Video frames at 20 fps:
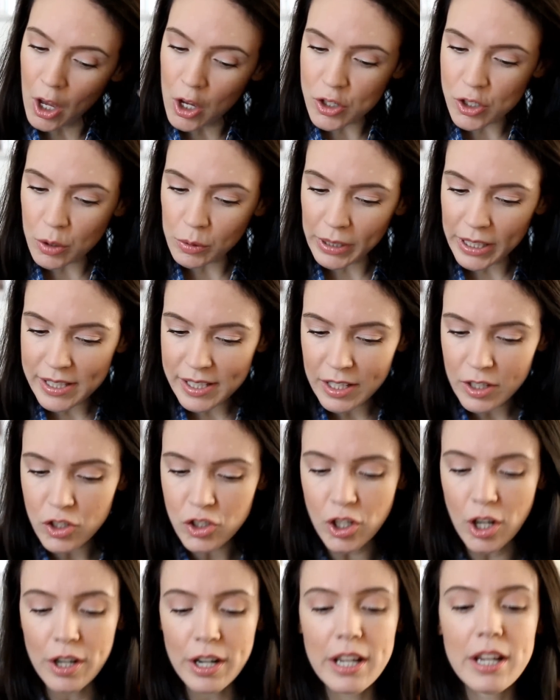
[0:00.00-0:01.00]
So let's get
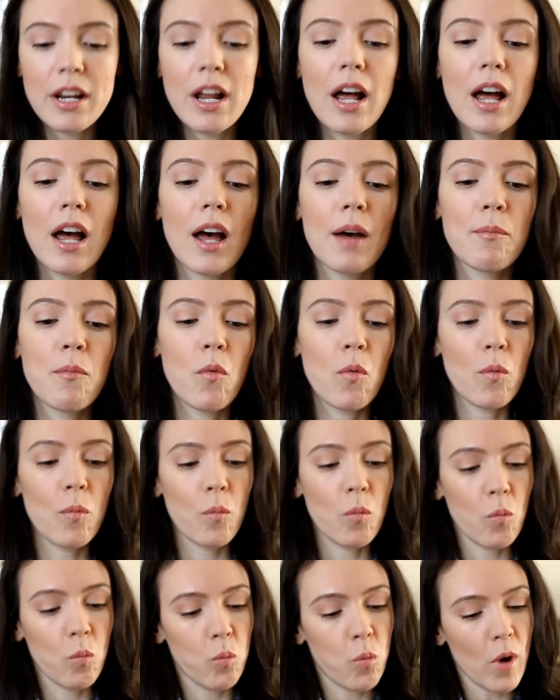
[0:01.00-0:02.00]
started. Um,
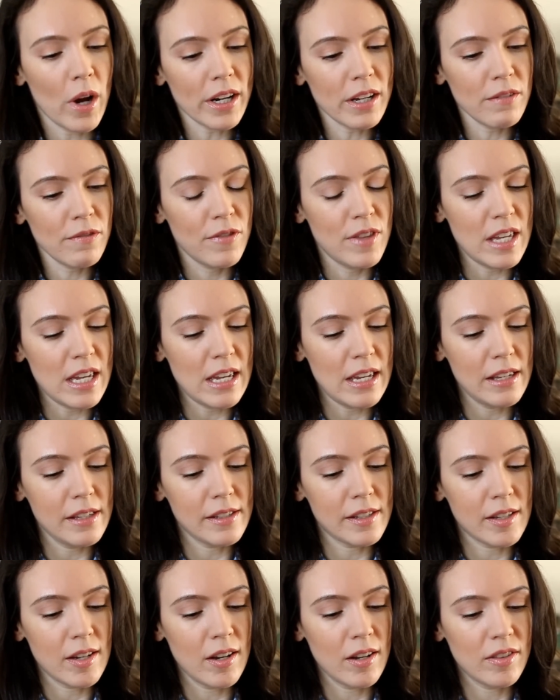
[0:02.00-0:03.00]
one of
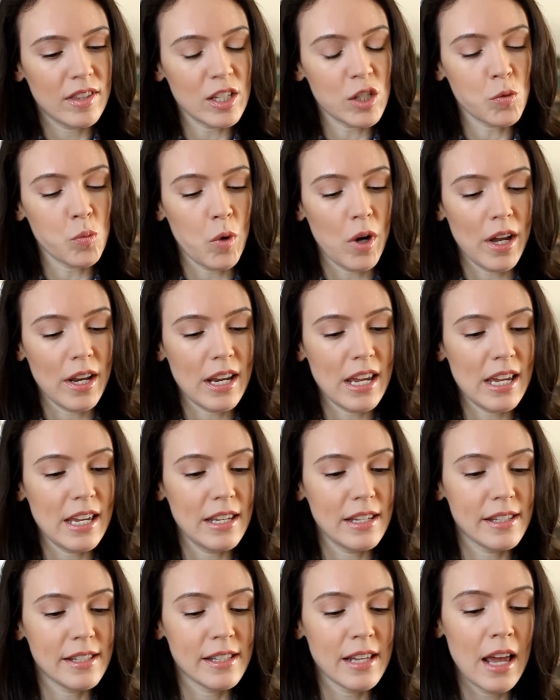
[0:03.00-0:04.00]
these, this one
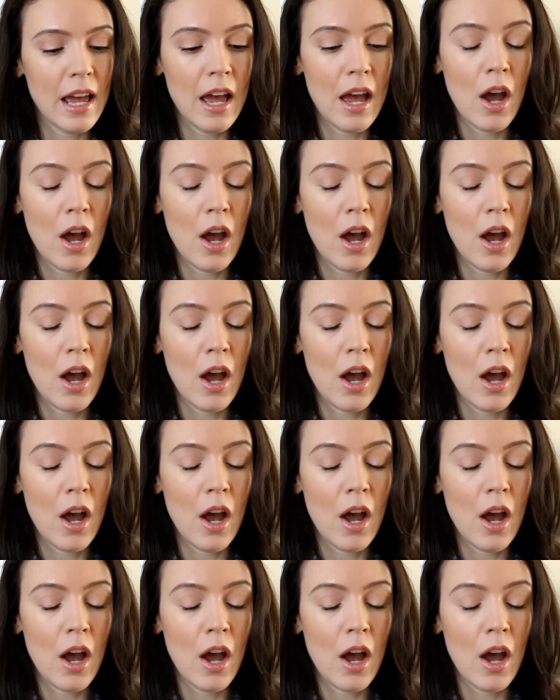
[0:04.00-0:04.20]
is